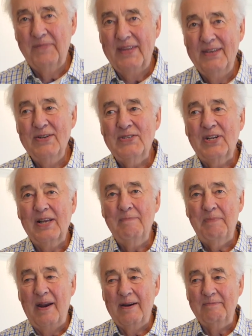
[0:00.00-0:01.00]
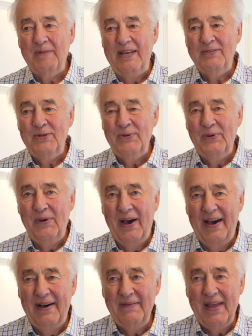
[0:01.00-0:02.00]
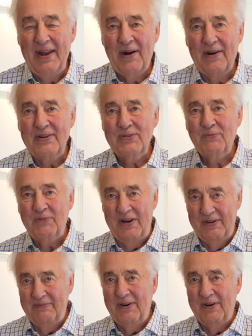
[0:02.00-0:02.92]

used to compare me to an artist friend of